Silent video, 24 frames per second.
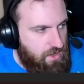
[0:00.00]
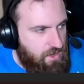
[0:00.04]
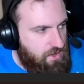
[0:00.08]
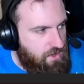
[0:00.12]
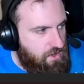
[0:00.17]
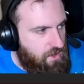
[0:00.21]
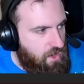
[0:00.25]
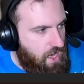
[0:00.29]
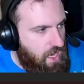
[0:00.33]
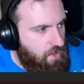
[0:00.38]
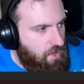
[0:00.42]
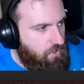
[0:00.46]

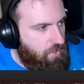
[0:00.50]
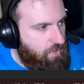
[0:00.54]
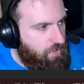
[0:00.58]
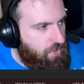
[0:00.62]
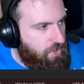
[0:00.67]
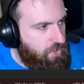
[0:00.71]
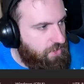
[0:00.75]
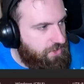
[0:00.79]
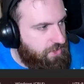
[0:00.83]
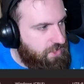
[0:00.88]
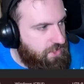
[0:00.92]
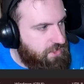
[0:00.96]
I will
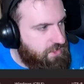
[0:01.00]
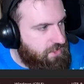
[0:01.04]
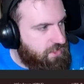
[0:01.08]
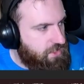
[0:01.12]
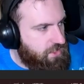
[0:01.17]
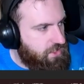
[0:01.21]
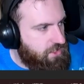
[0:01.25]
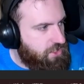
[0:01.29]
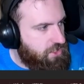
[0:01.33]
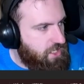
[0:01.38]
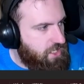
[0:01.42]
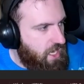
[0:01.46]
put these in the
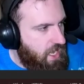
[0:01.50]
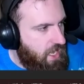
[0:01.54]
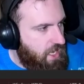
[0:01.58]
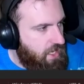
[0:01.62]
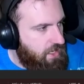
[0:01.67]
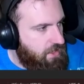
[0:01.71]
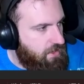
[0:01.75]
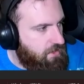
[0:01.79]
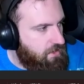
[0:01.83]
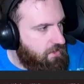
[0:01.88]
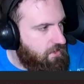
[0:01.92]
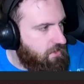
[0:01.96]
chat.
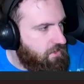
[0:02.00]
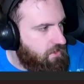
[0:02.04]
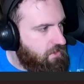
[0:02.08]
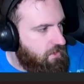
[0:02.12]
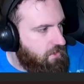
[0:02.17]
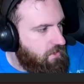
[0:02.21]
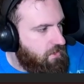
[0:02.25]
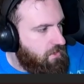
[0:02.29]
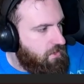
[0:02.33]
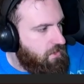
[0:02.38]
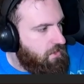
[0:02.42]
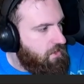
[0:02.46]

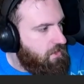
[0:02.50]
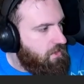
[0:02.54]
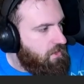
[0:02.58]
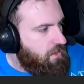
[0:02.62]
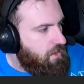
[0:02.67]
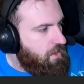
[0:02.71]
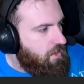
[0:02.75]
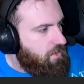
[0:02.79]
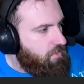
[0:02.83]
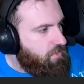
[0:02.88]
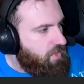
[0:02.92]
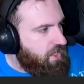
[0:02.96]

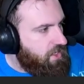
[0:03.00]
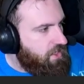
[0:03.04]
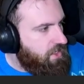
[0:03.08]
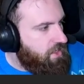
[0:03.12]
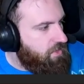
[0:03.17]
But you need to make